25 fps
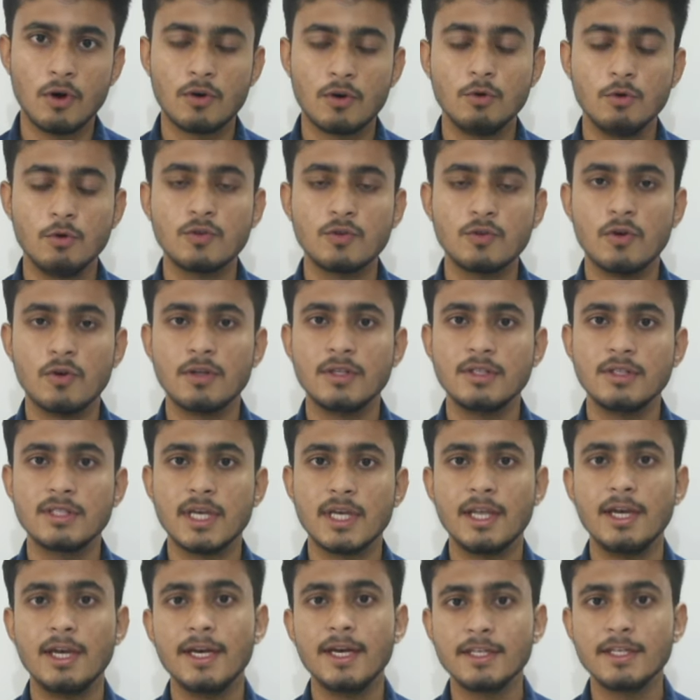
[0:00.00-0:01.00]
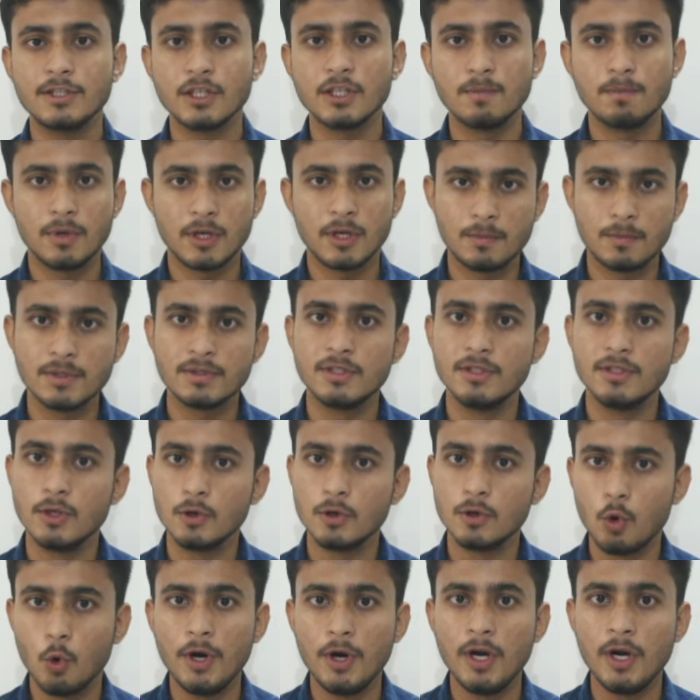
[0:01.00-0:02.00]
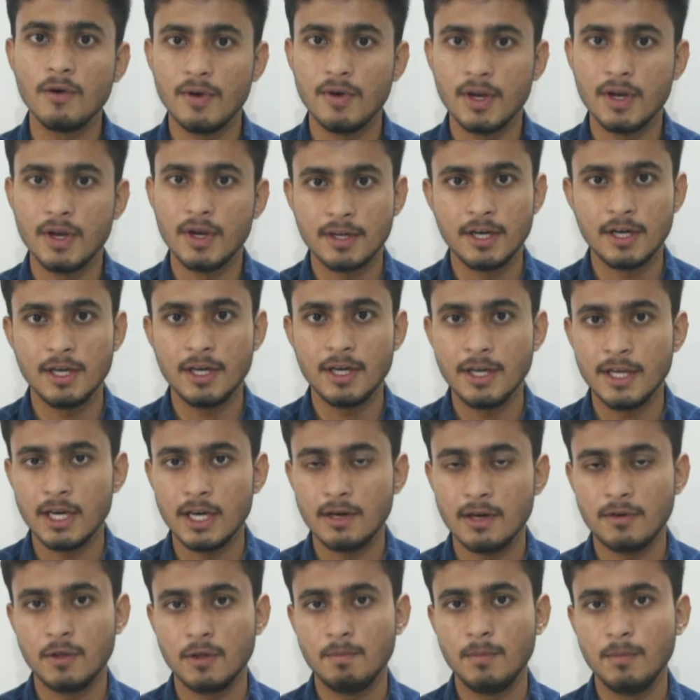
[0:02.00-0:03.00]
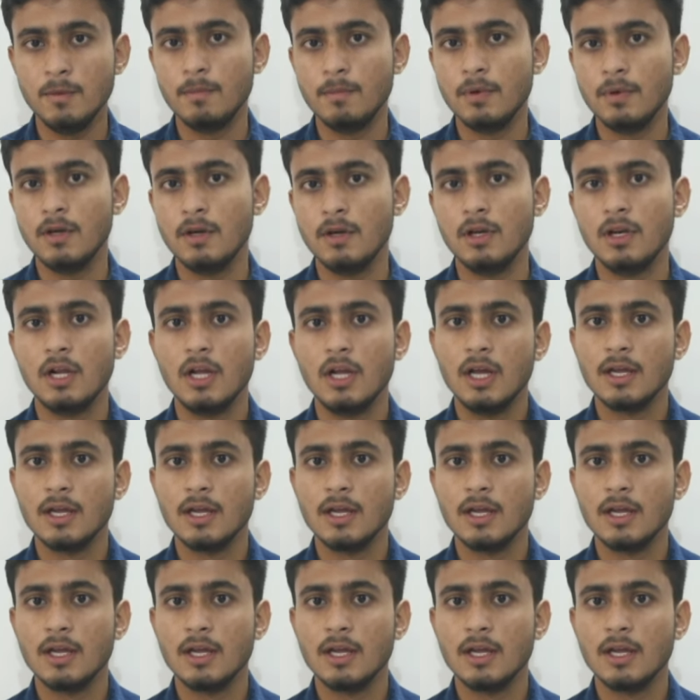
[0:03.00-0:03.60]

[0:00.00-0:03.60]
used for the sanitation purpose in the COVID affected area where the people